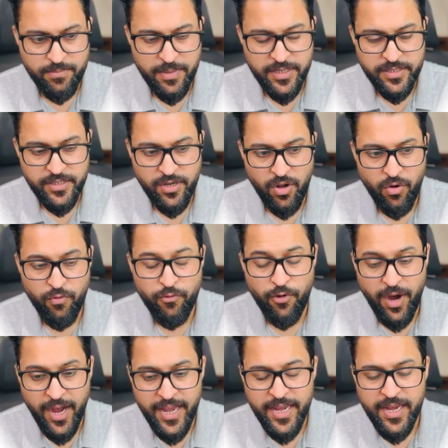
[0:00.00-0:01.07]
but now
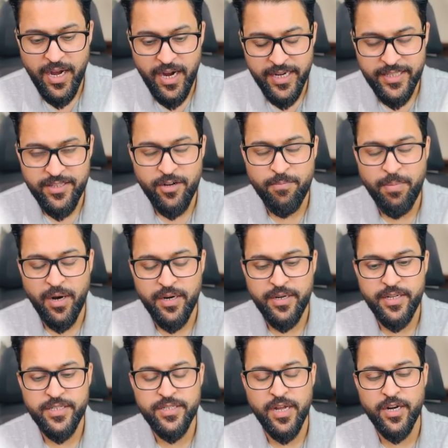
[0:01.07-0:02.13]
why either
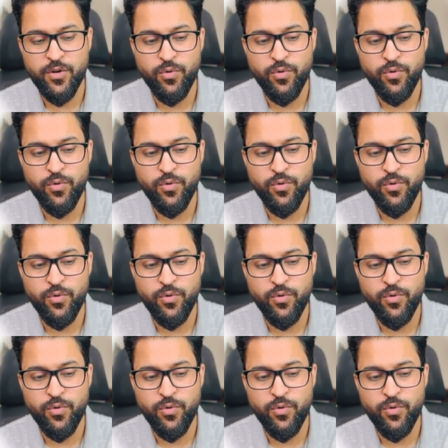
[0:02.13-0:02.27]
parties are